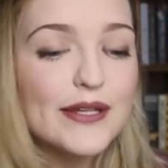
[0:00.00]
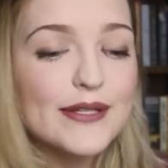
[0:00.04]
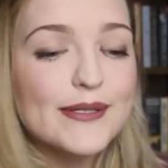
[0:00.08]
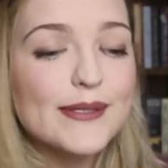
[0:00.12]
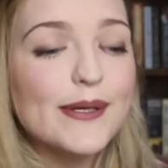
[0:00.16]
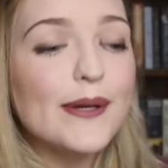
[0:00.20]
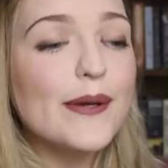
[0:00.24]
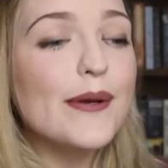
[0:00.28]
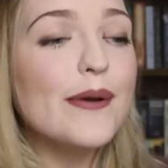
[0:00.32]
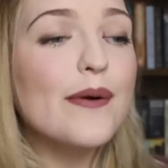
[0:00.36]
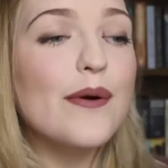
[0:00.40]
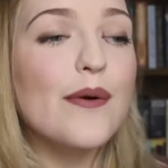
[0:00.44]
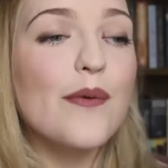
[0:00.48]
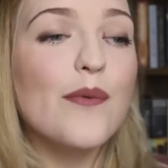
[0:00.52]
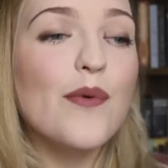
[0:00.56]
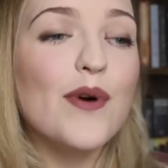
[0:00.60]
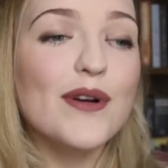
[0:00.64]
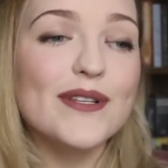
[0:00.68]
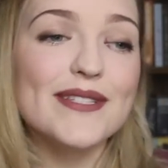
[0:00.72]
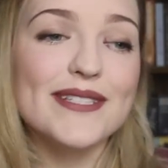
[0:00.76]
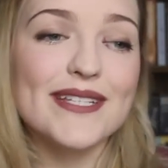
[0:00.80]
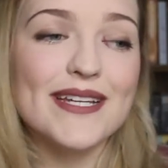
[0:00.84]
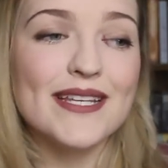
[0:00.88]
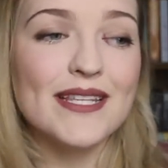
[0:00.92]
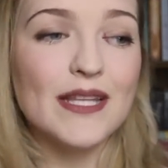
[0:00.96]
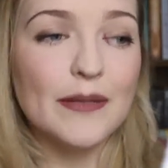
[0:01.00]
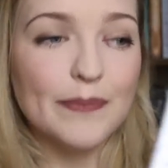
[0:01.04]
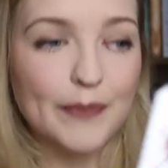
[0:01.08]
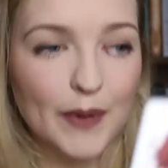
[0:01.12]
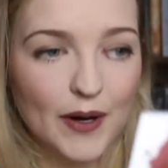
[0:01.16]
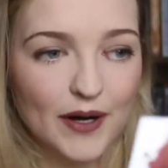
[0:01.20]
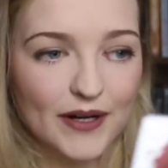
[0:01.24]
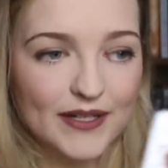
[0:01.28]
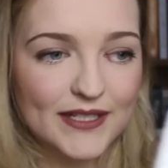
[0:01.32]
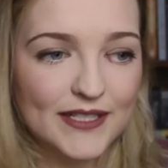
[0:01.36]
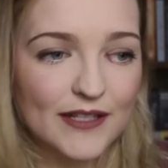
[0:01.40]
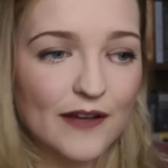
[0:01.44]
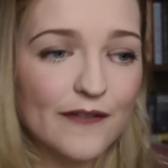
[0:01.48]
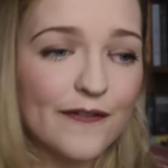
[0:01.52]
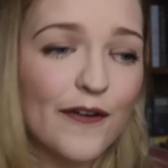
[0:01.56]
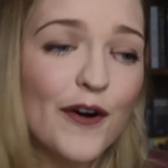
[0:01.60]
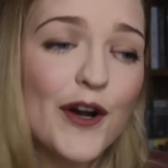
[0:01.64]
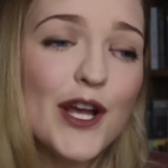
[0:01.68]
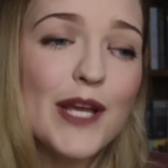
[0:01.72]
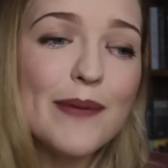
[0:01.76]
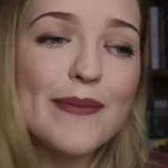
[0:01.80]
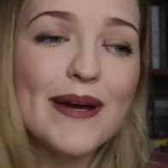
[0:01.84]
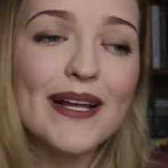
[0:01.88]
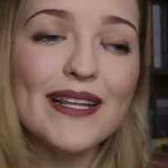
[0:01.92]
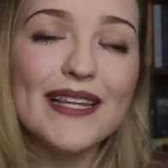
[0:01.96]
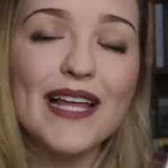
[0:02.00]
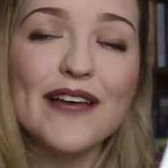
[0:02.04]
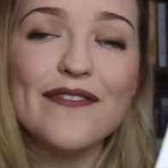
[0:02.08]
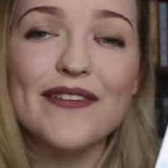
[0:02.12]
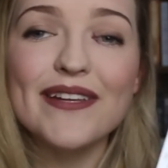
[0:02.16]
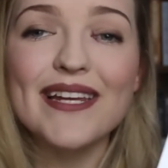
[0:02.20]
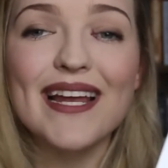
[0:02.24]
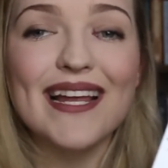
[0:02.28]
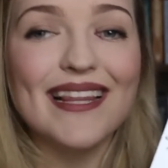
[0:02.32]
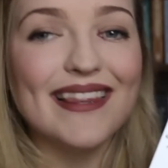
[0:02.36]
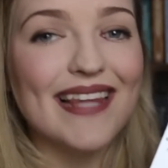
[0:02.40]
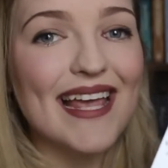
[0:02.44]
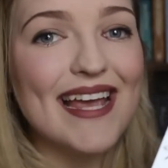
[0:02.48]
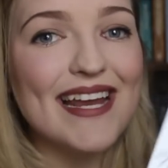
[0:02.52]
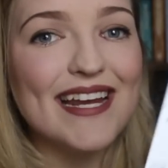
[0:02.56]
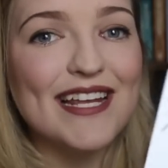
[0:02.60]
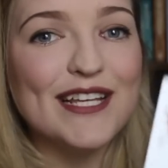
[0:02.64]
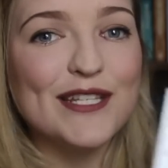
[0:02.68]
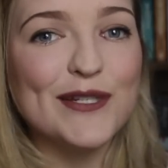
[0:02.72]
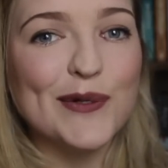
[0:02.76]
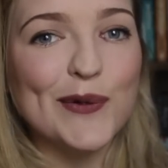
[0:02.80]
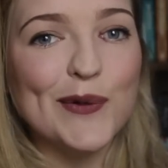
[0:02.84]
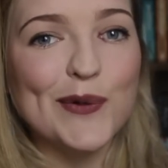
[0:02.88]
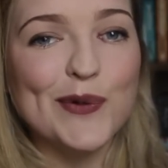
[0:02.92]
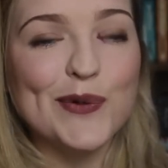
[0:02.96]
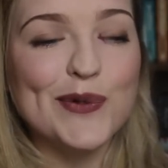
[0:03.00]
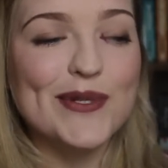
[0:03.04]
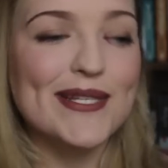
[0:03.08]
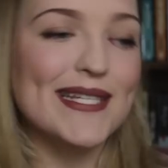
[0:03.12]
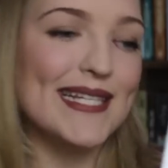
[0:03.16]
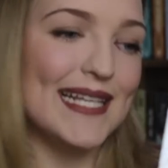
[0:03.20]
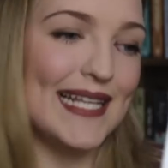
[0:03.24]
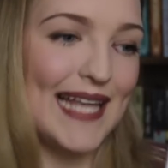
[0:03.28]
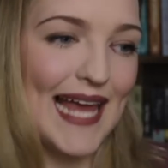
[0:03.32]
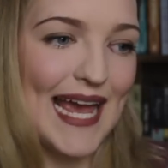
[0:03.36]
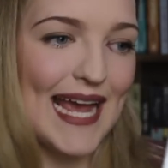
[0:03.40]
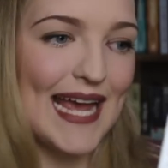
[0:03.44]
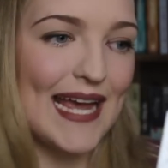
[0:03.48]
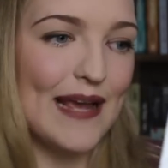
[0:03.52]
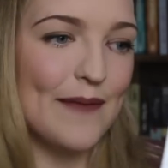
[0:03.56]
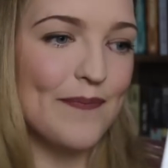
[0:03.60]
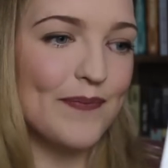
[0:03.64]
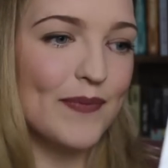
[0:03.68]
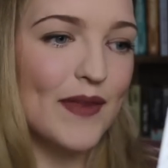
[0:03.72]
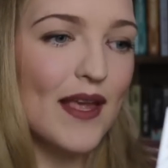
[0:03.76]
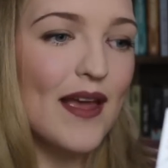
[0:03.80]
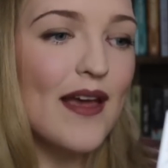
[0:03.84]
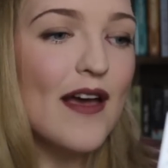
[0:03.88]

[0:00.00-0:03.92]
So, what's in the box? Volume 11 Ladies Who Slay.